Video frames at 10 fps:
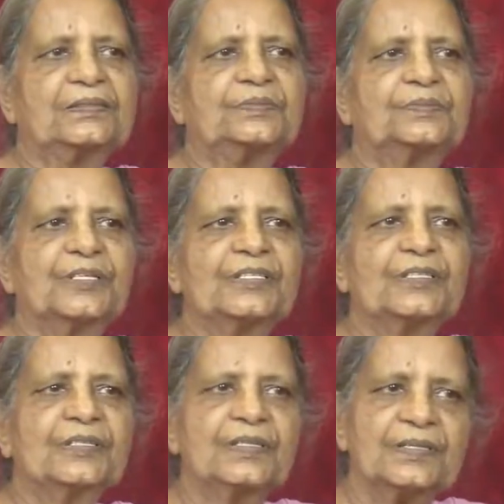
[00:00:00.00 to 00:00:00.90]

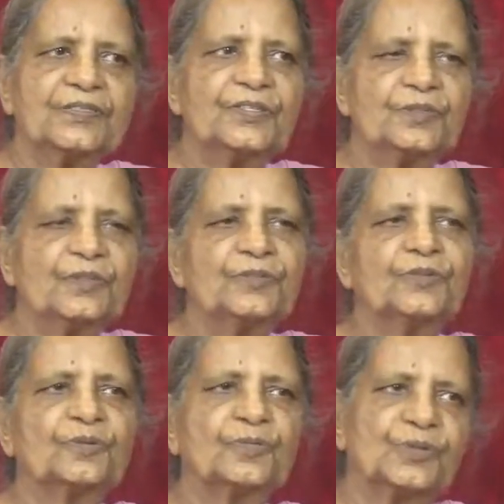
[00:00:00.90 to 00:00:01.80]
Mother and Sri
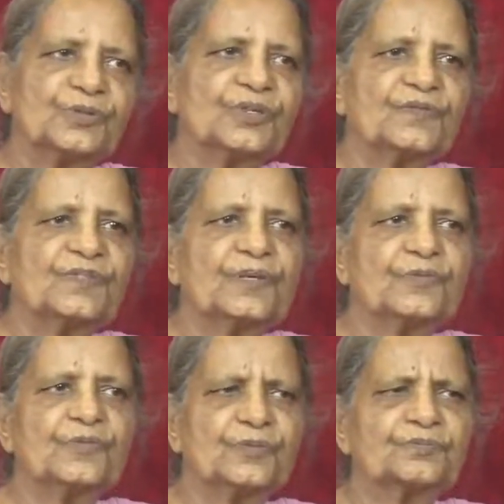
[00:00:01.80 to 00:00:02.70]
Aurobindo, both of
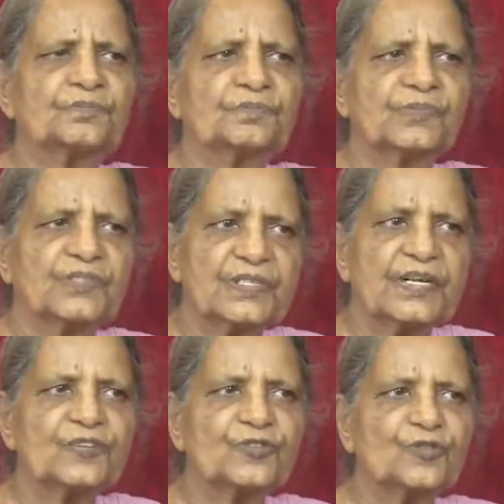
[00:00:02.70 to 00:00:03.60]
them
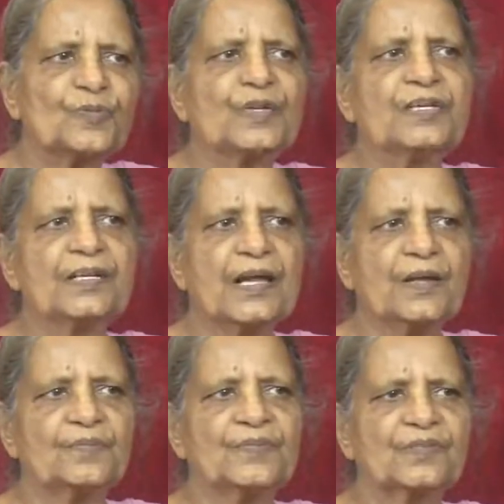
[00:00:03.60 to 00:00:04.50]
said so many
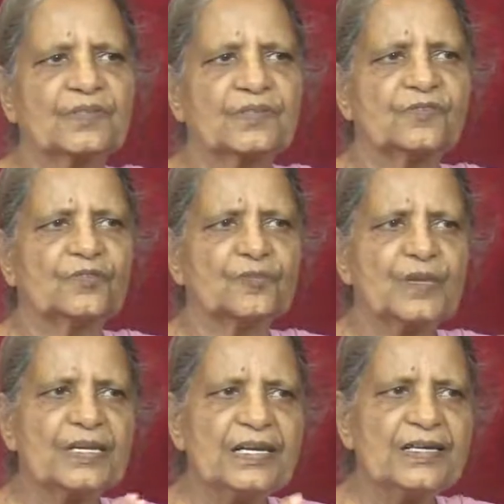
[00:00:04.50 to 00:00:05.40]
times in so
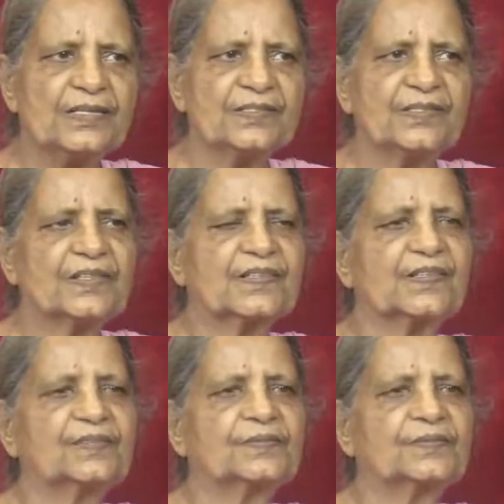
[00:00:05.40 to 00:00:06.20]
many letters.